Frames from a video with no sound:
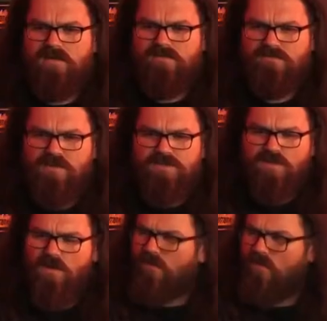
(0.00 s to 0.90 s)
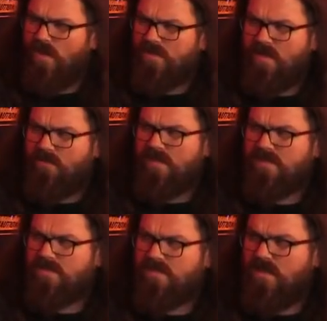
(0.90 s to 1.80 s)
confusion over what that
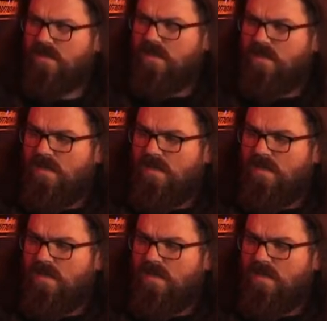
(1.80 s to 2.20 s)
meant. Mm.